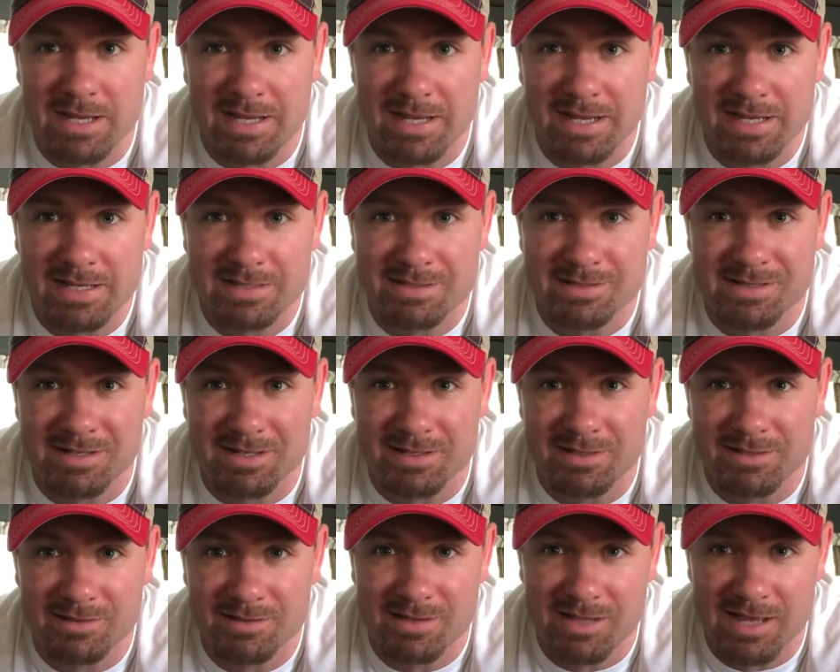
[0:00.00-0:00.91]
And
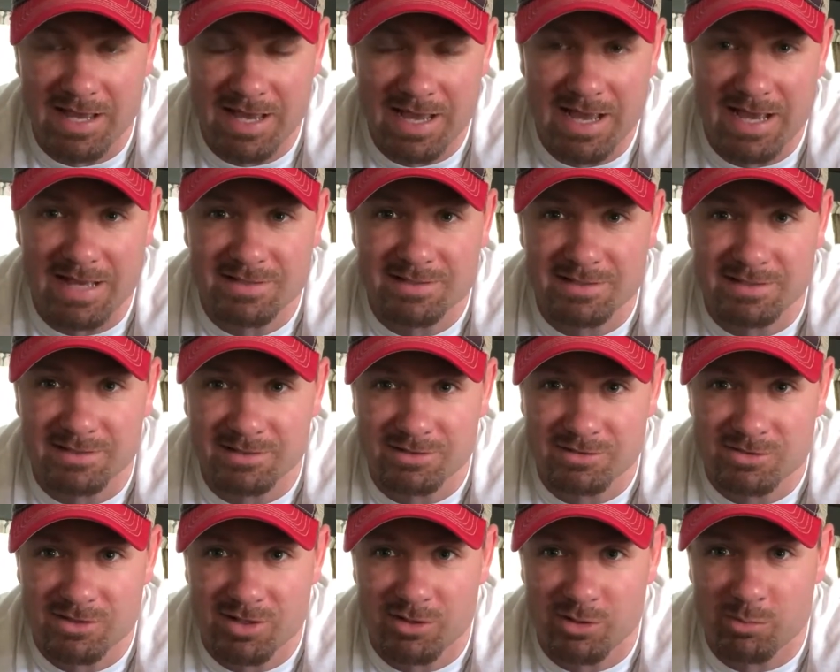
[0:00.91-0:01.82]
the hat
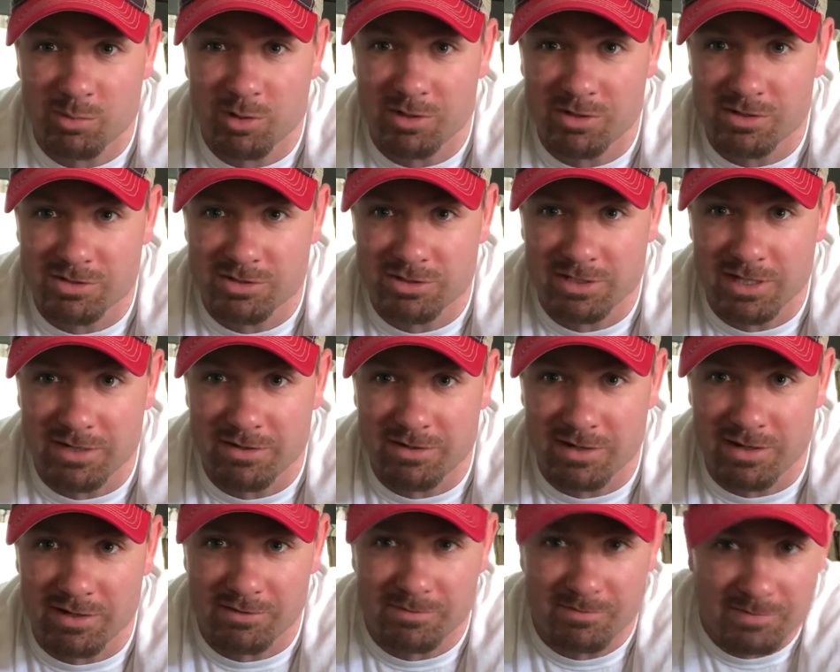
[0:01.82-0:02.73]
is the other part of the shout
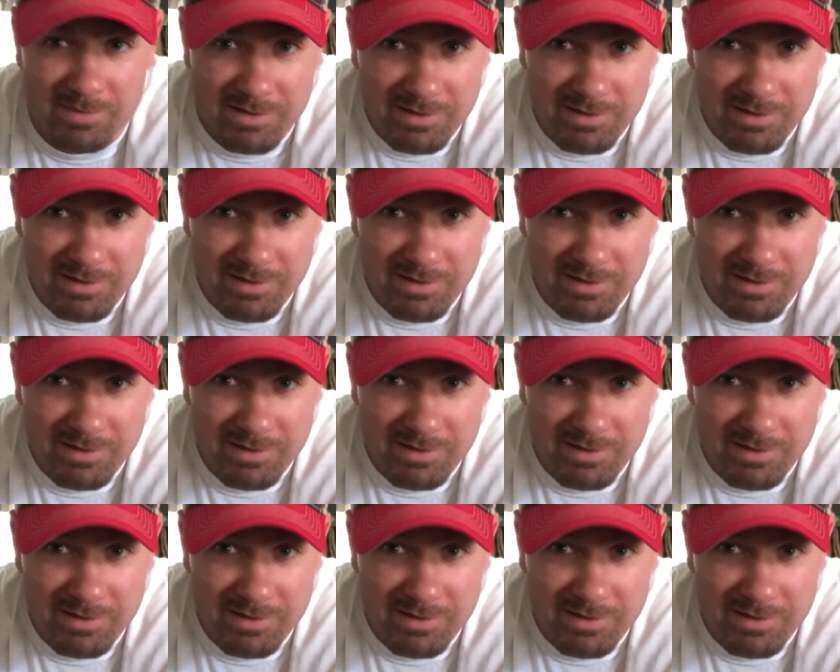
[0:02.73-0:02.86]
out.